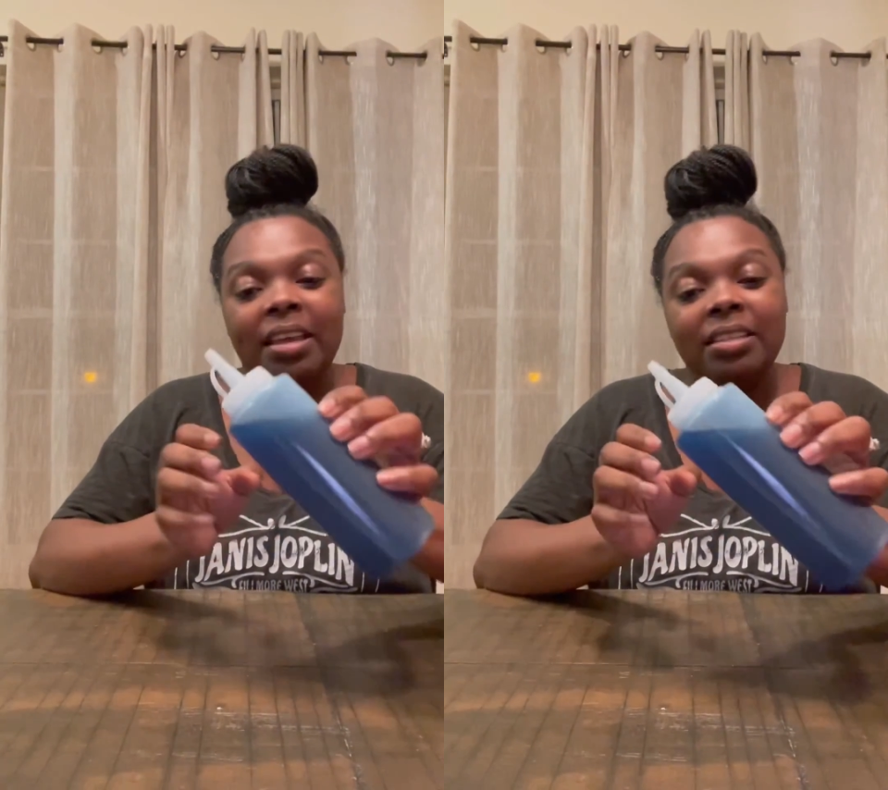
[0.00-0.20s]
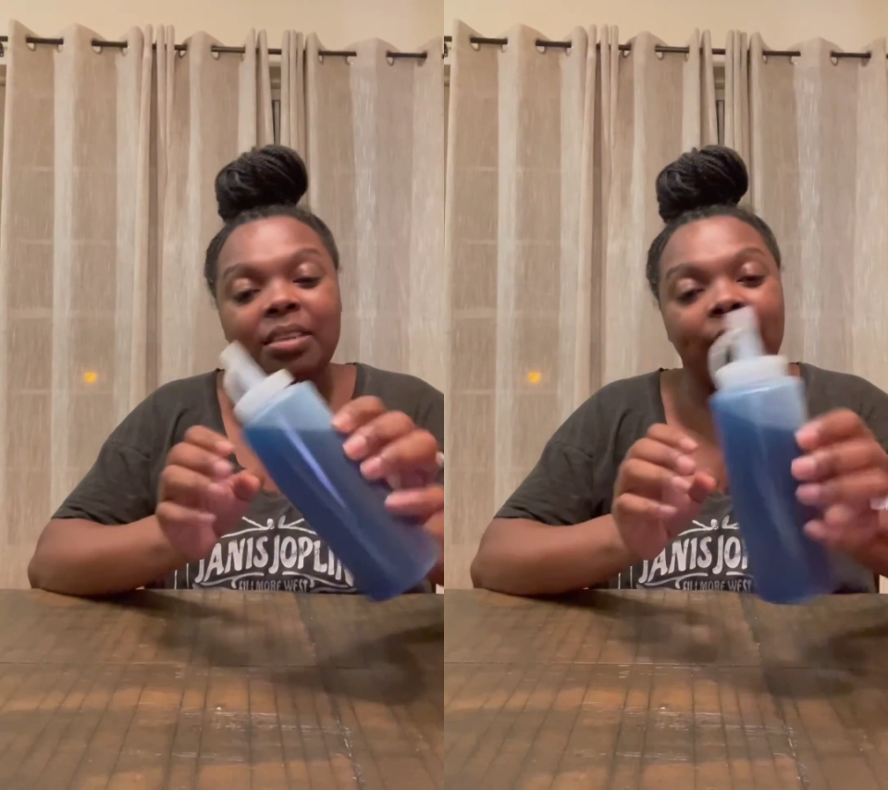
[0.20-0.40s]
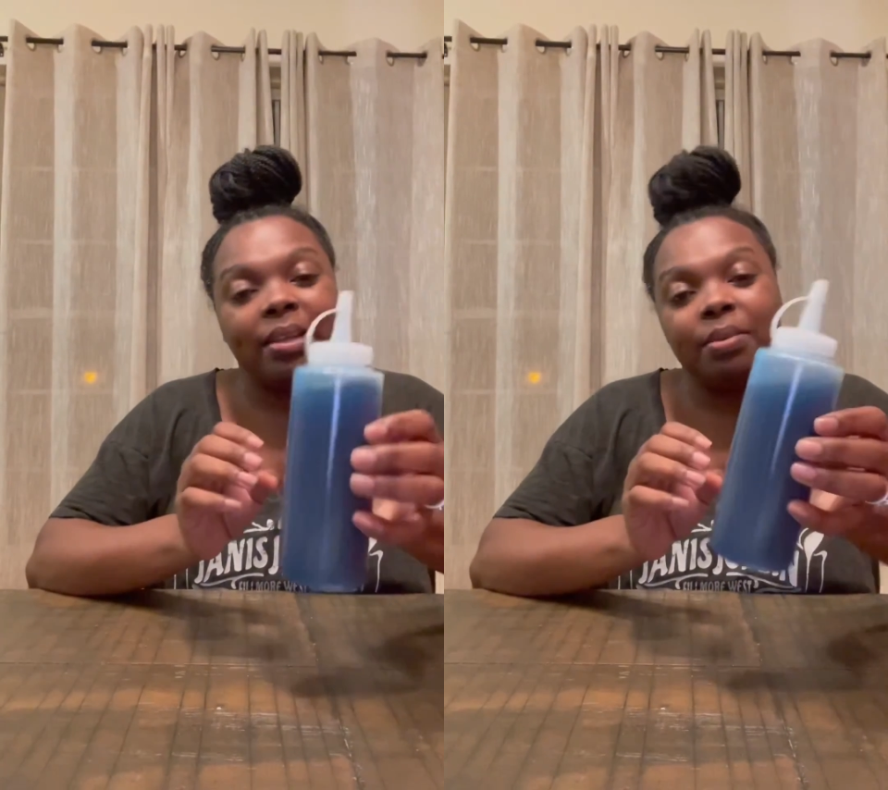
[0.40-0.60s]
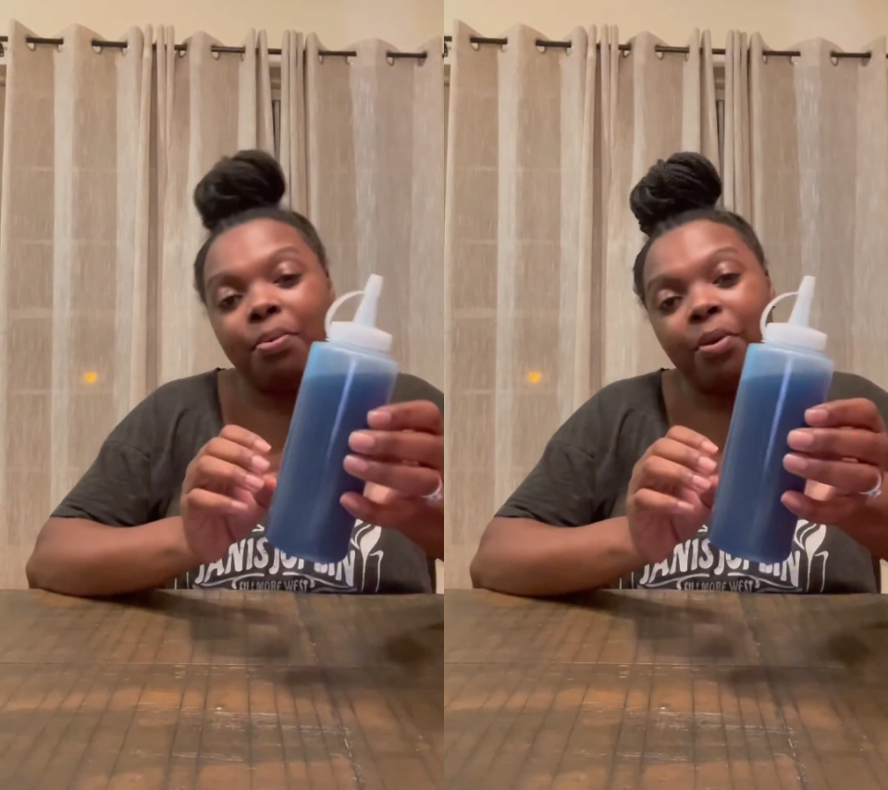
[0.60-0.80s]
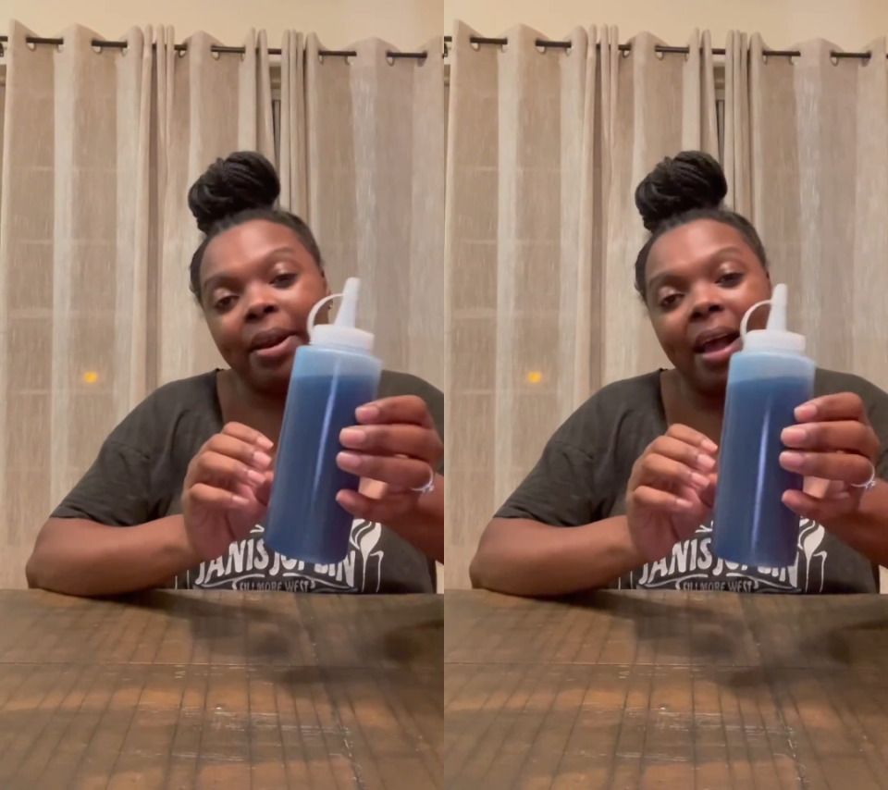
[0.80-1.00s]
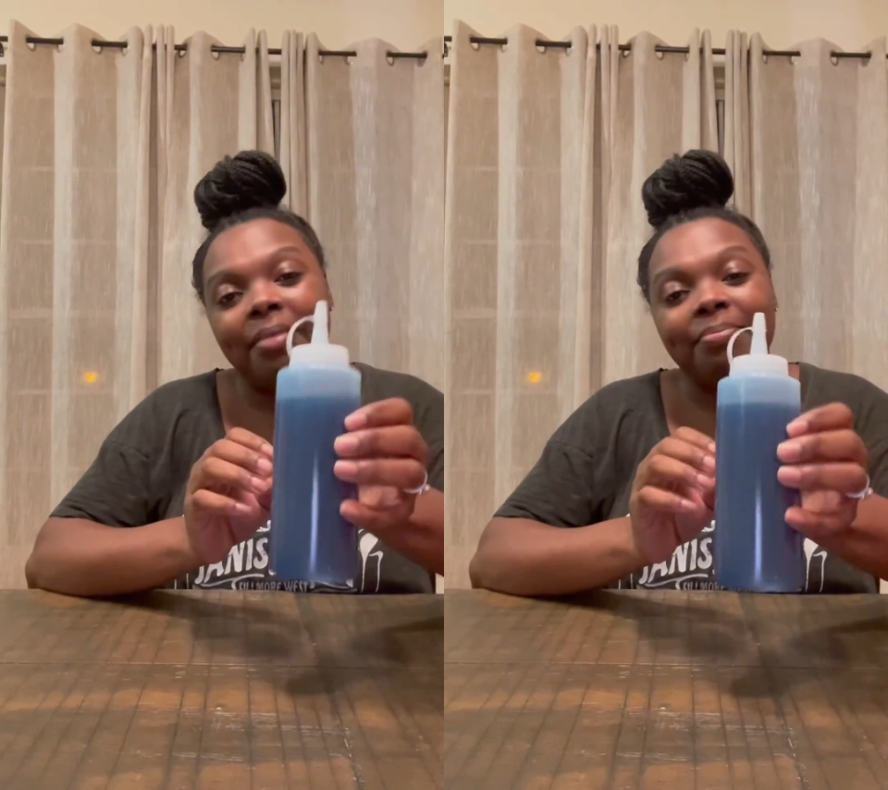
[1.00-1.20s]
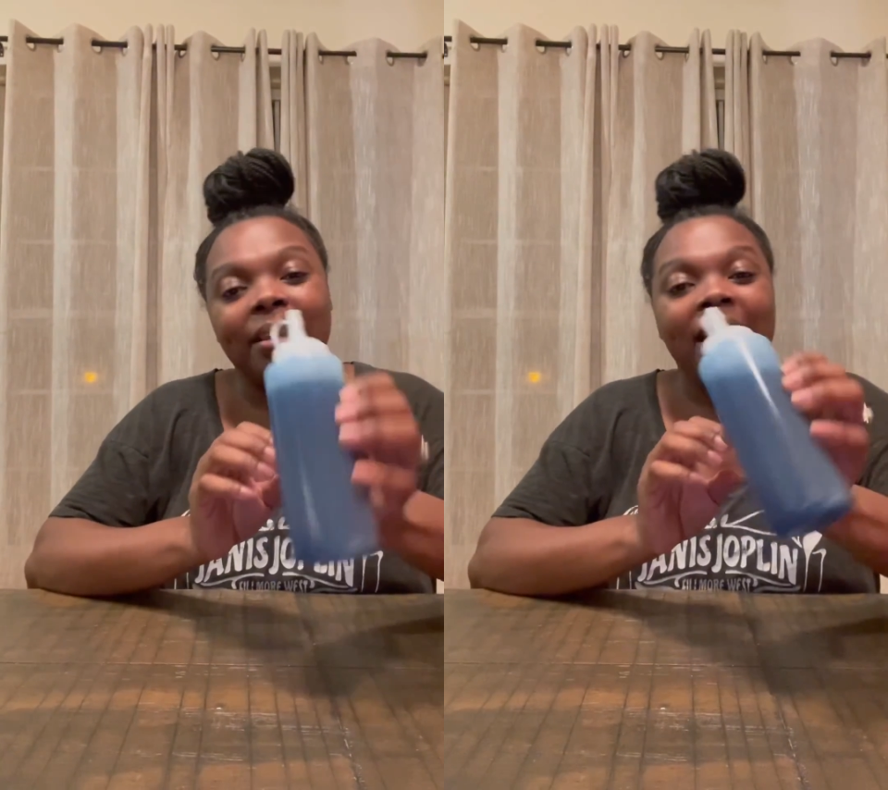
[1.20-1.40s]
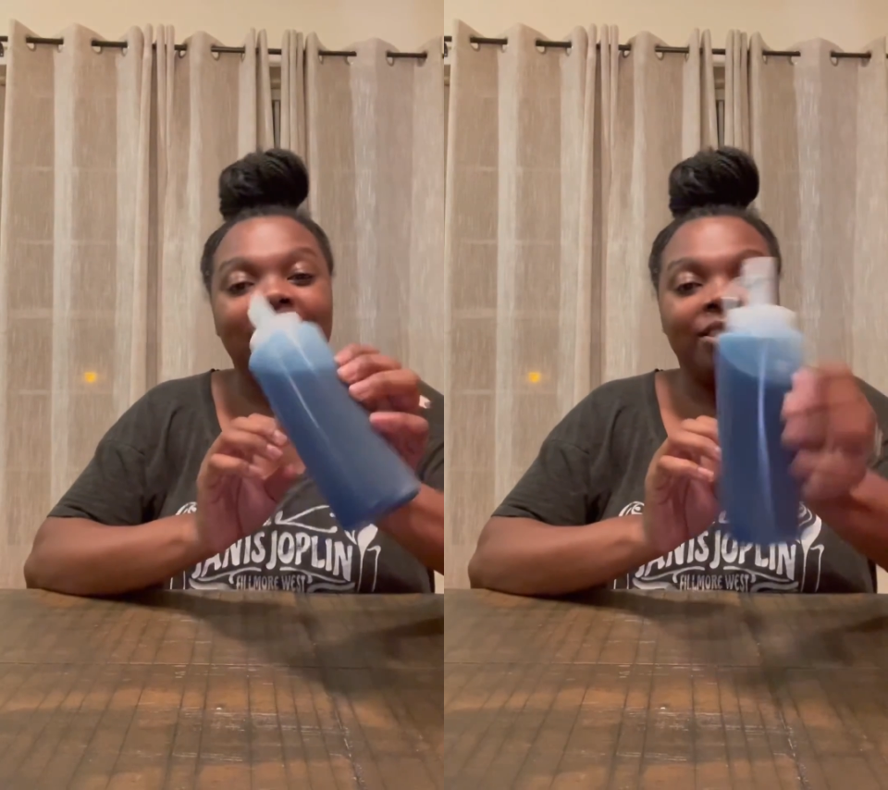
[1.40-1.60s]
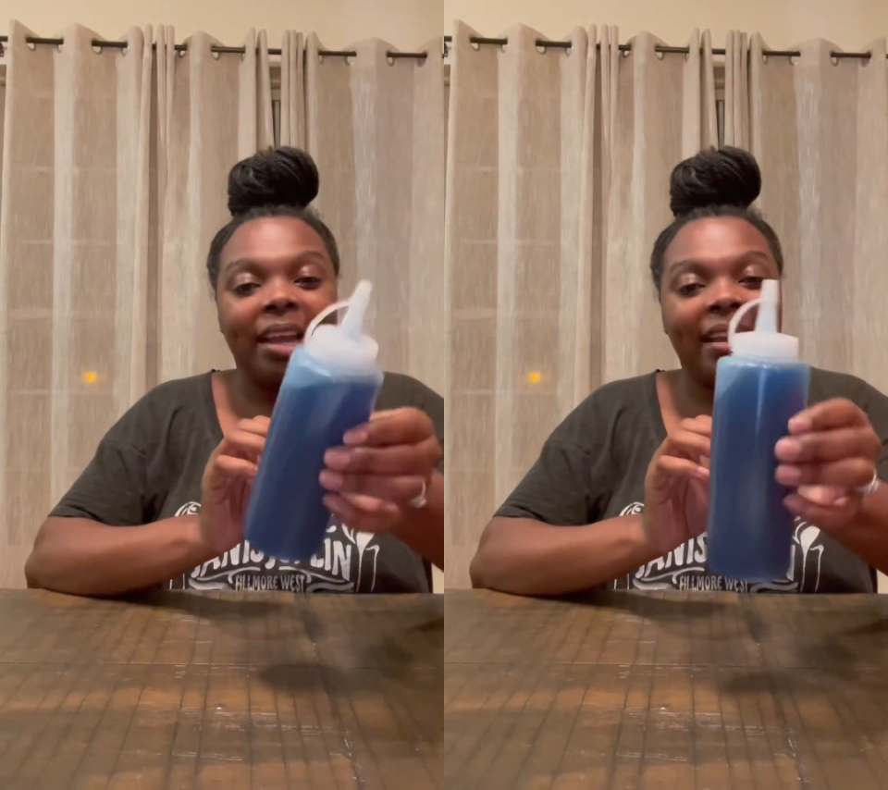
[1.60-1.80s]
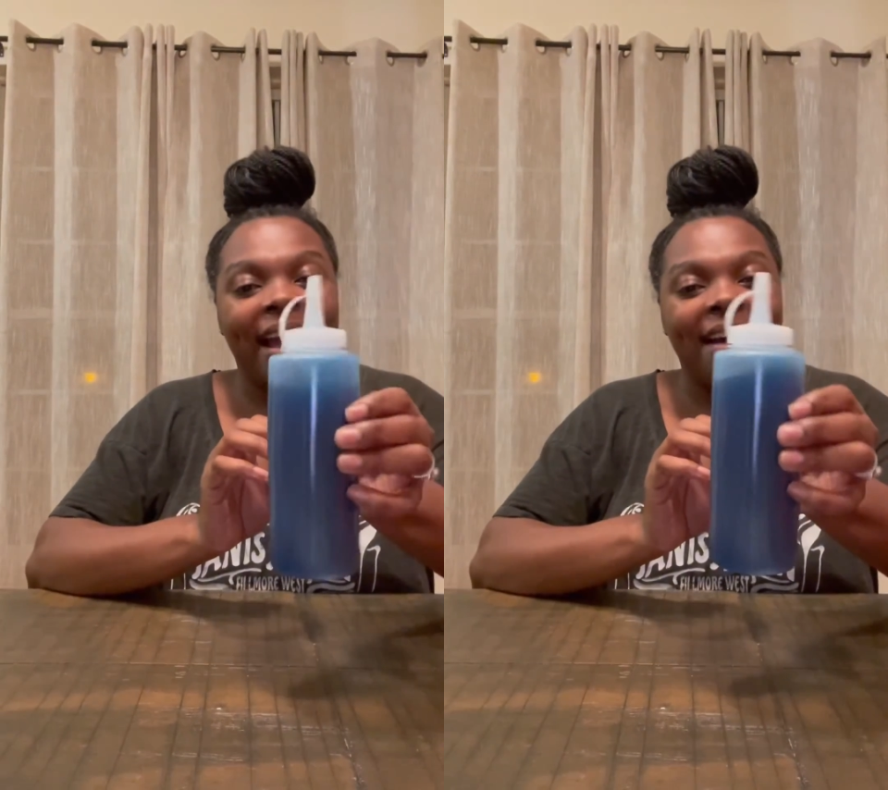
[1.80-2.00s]
easy way to pour it out. Check
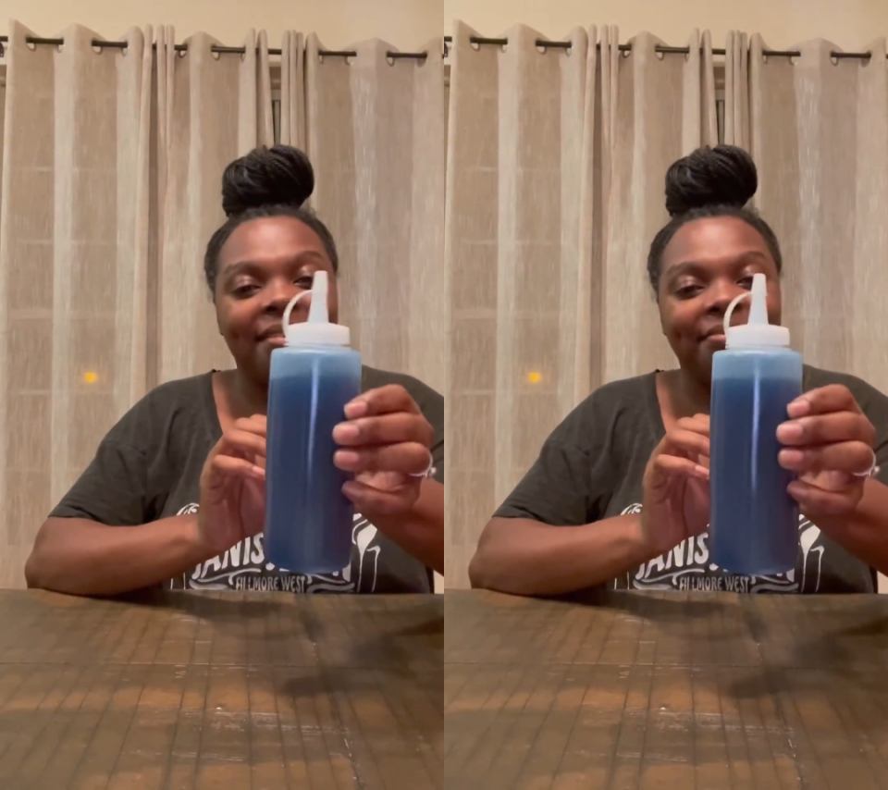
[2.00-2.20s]
it out.